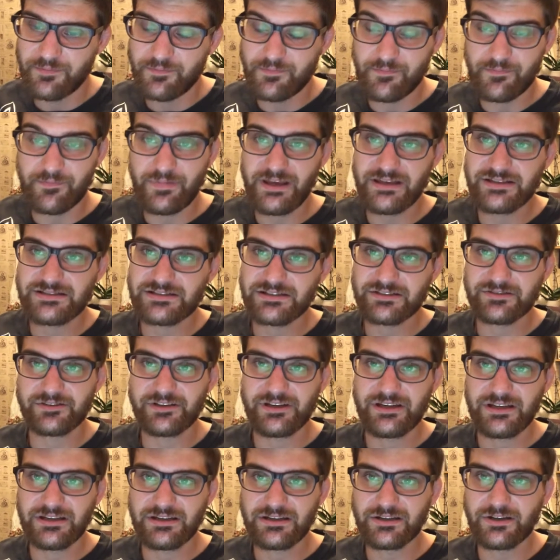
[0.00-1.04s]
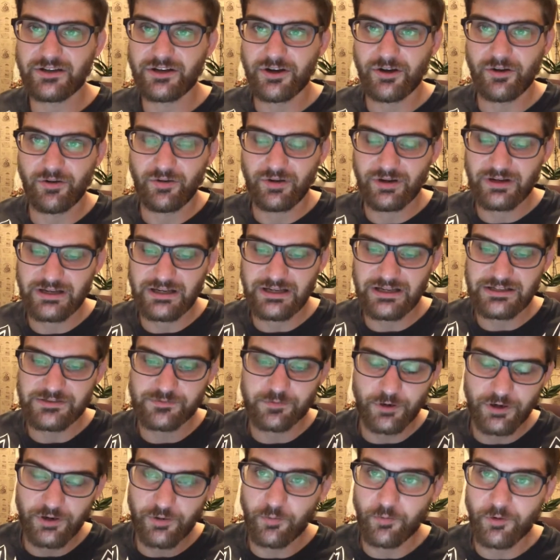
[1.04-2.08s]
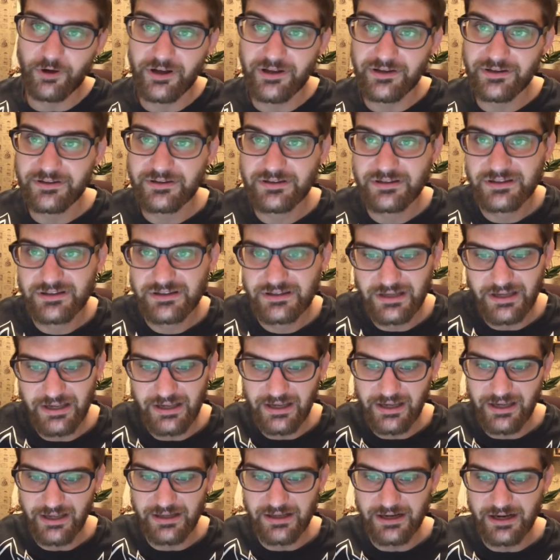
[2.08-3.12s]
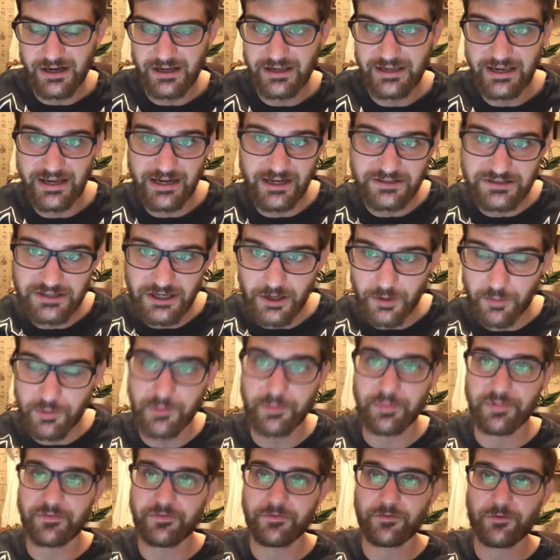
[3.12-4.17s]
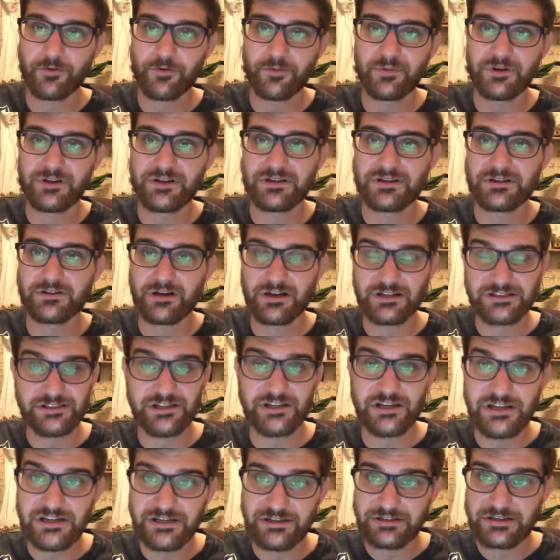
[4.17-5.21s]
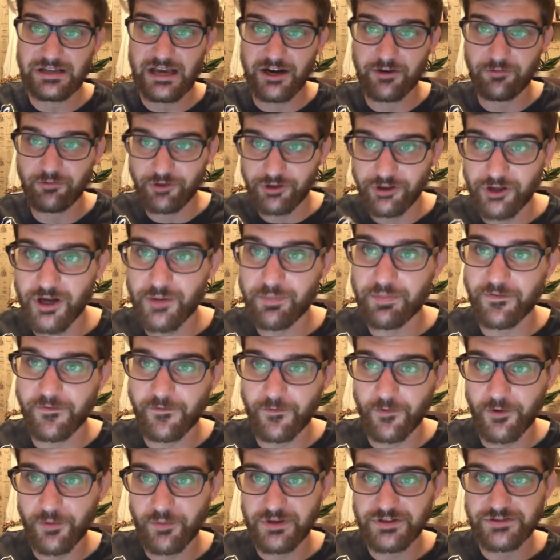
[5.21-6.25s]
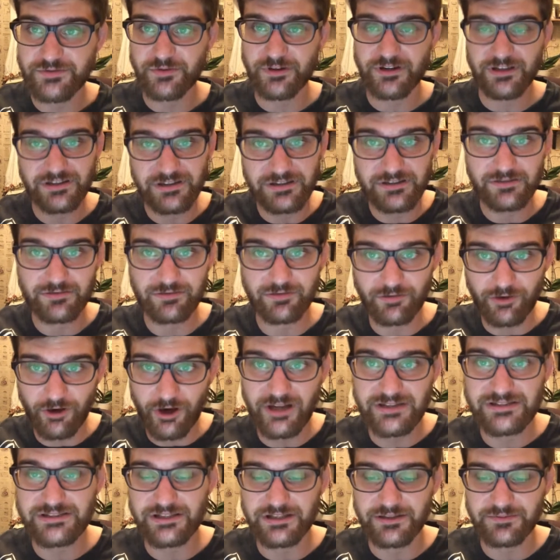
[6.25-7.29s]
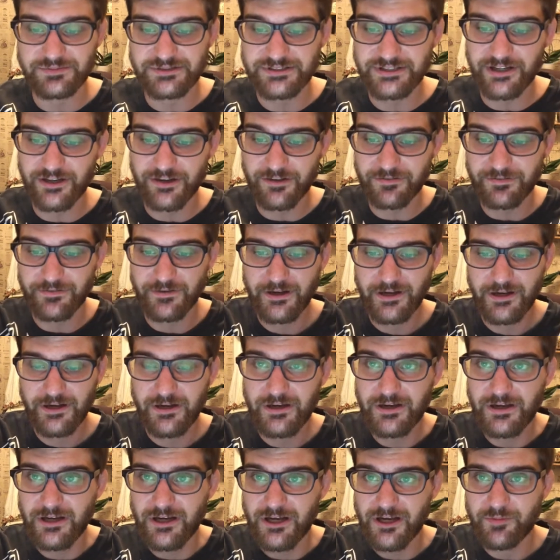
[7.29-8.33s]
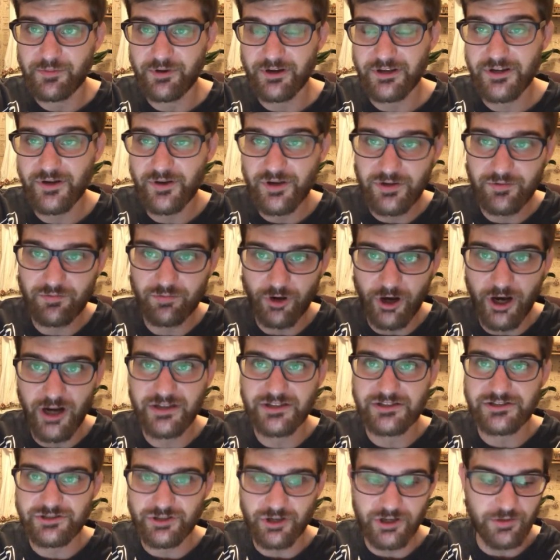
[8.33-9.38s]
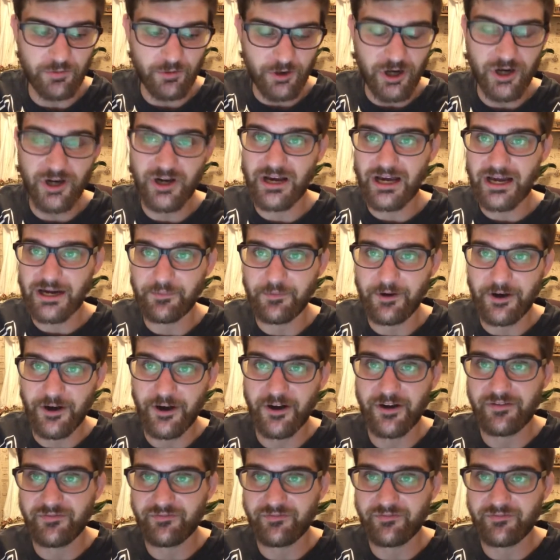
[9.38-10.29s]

basically, he's 1-1. And he had a terrible performance. Actually, he had a really good performance where he lost it himself. But, he rocked Johnny Walker, had him hurt.